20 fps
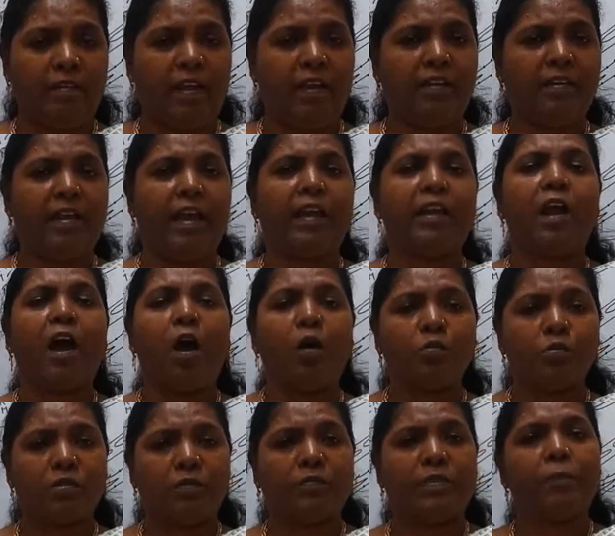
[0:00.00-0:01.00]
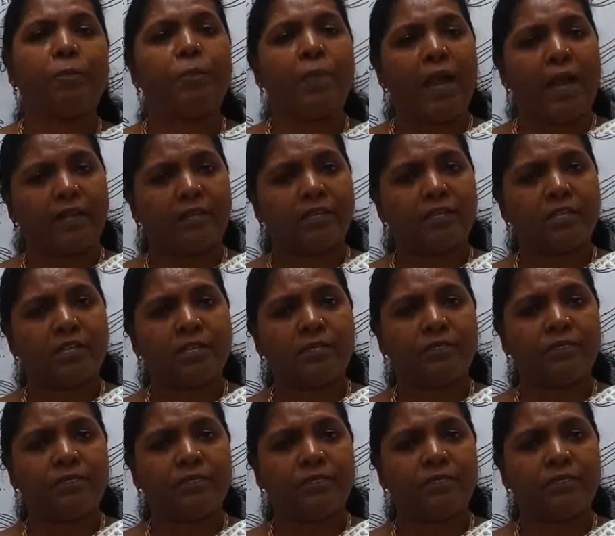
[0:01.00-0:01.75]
in and out of the plant,